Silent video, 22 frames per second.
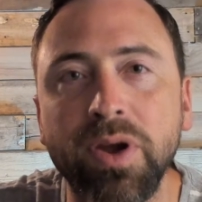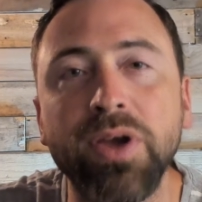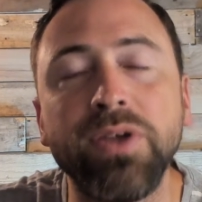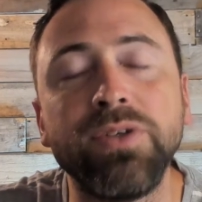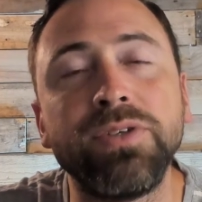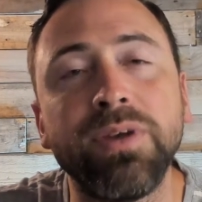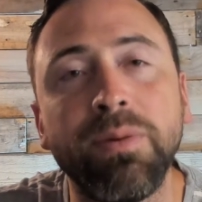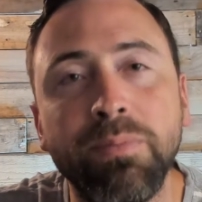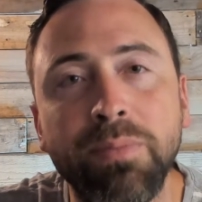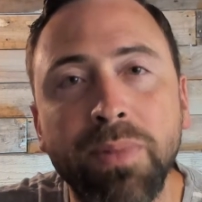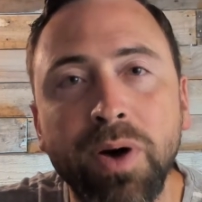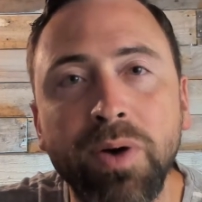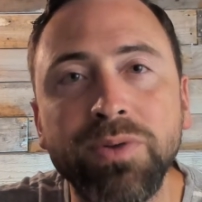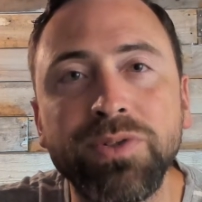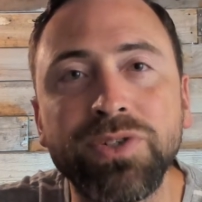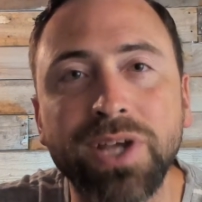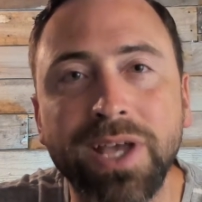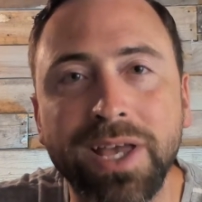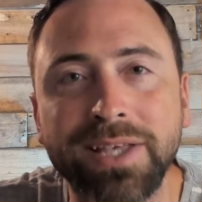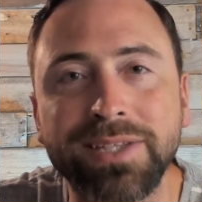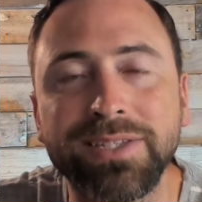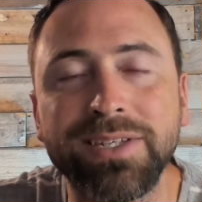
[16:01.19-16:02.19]
to mulch
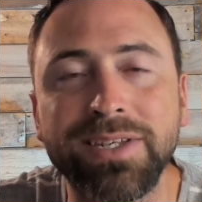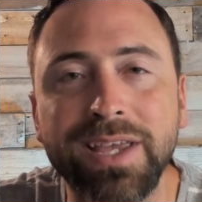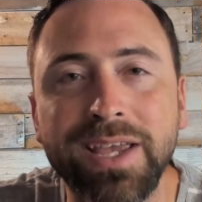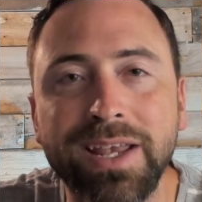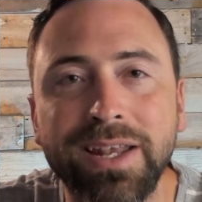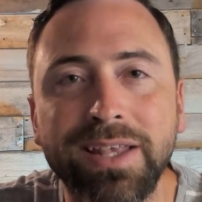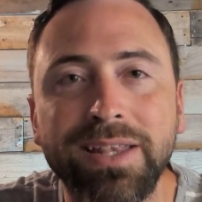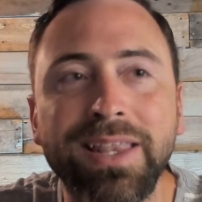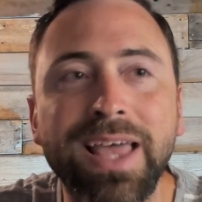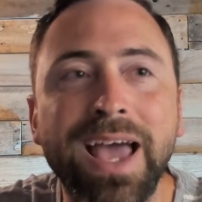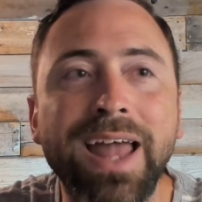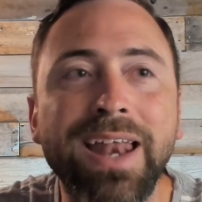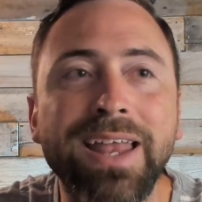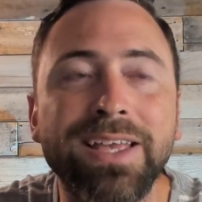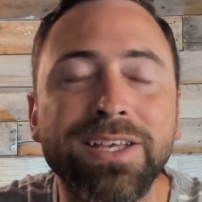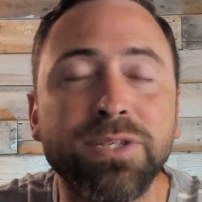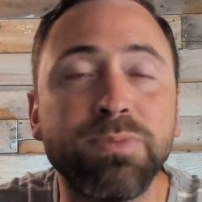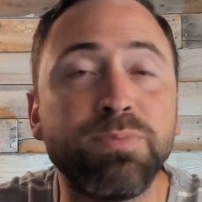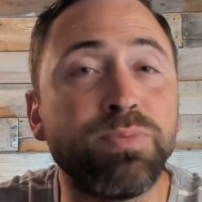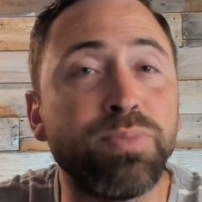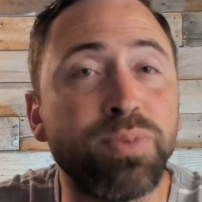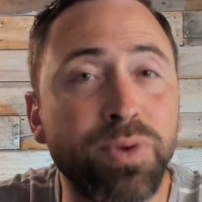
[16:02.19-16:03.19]
as needed, that is
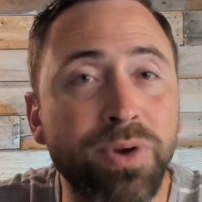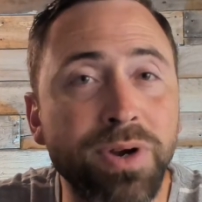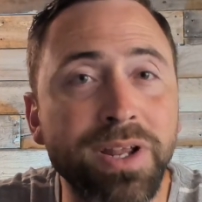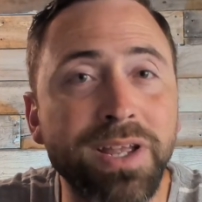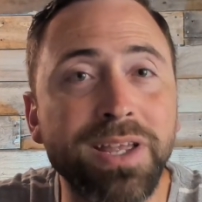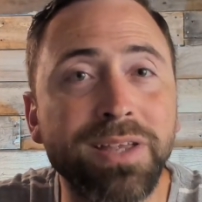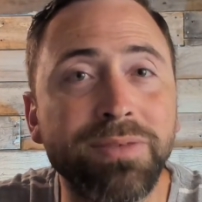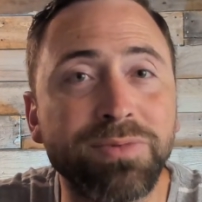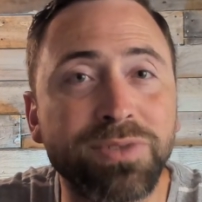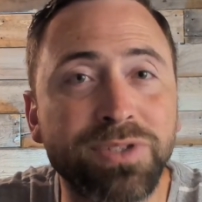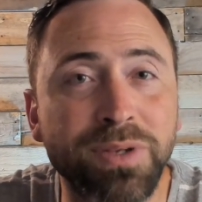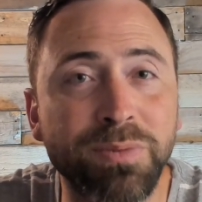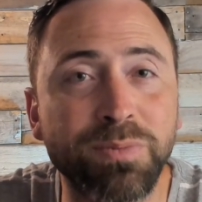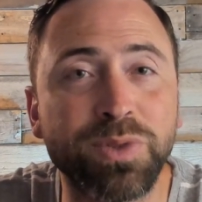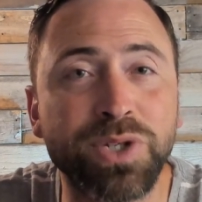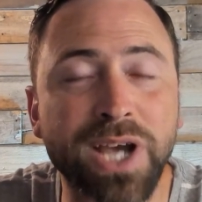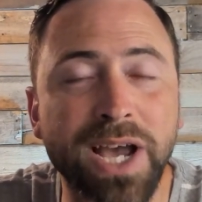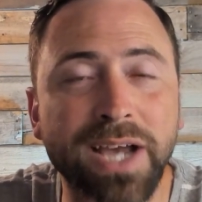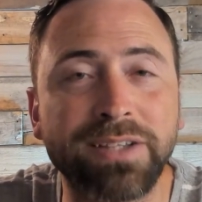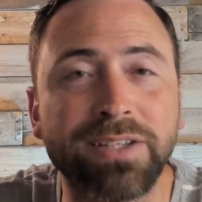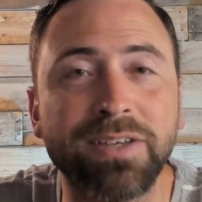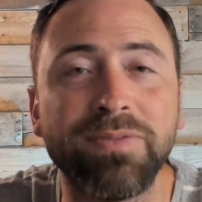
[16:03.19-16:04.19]
pretty
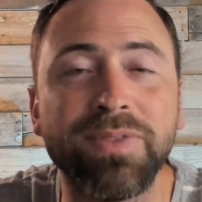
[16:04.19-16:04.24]
subjective.